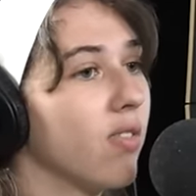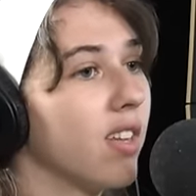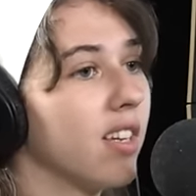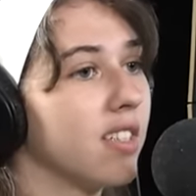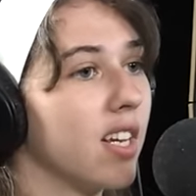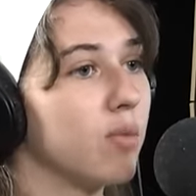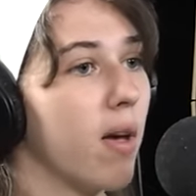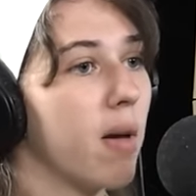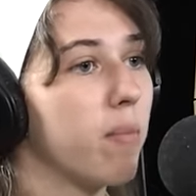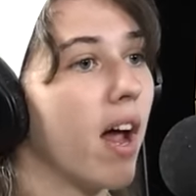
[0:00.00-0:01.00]
If anything, it tastes
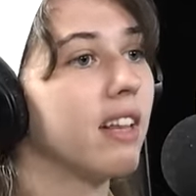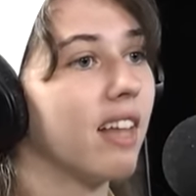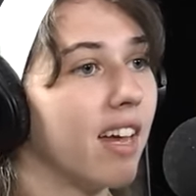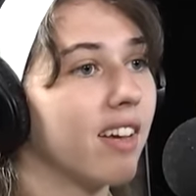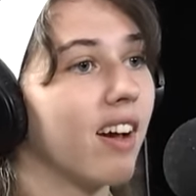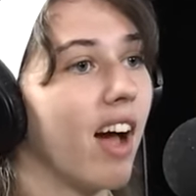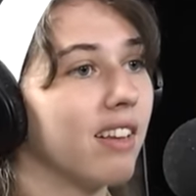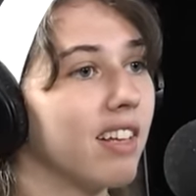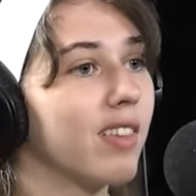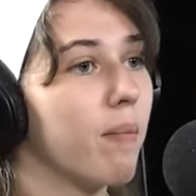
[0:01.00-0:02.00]
bad. But this I like I
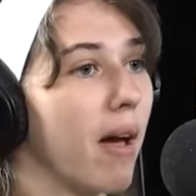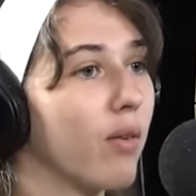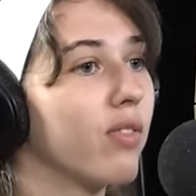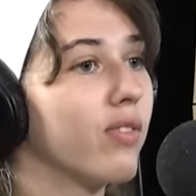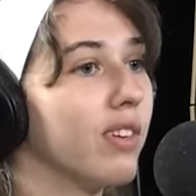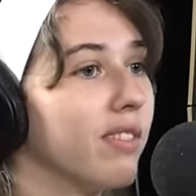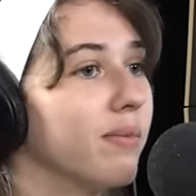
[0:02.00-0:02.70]
like the mouth feel.